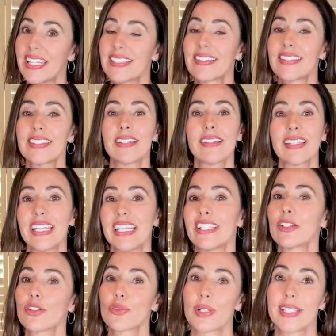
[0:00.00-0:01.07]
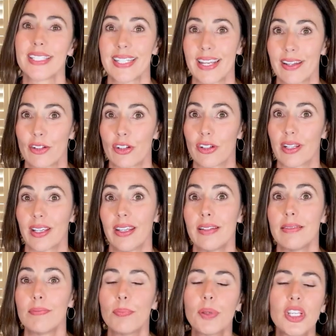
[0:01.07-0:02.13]
is still the industry standard
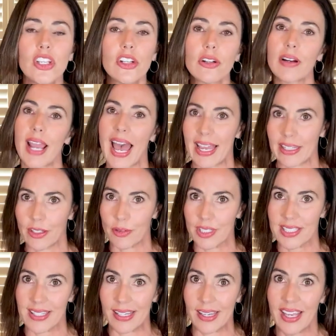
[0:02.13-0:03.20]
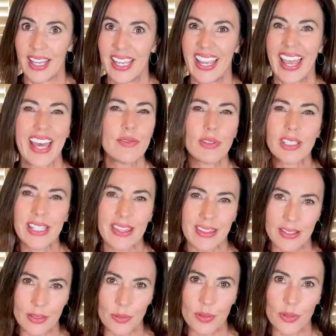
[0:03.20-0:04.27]
in pure accuracy. And really,
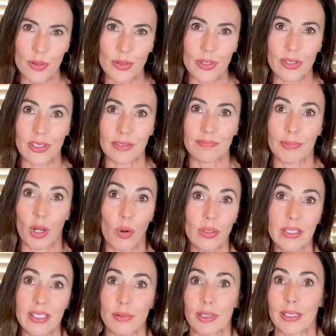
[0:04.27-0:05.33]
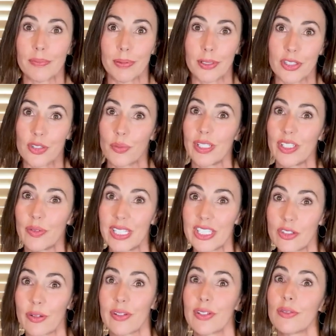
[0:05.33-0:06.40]
these results are only really pushed when you
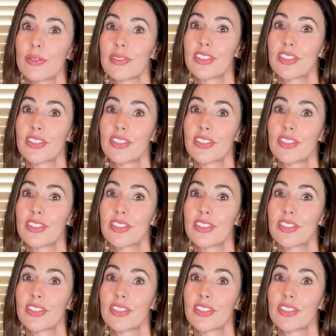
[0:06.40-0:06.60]
introduce